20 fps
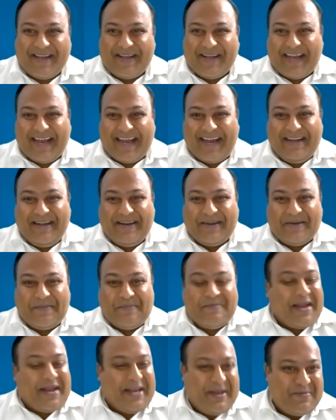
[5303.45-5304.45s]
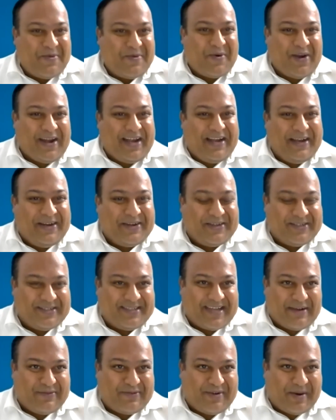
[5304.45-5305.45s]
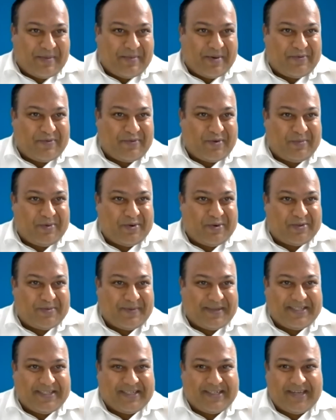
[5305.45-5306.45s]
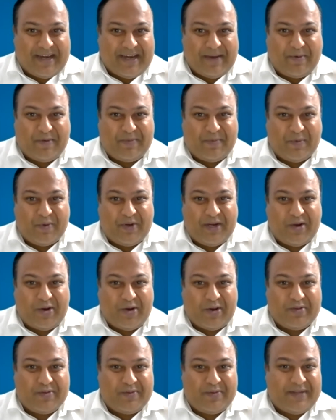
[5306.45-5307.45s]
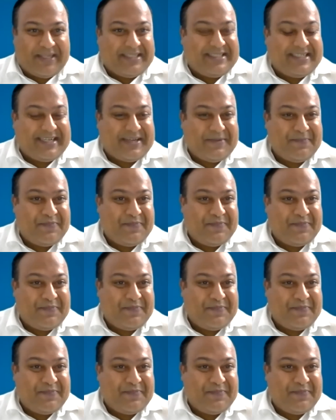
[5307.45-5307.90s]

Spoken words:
and many more leaders have come up from Toastmasters Club of Pune Northwest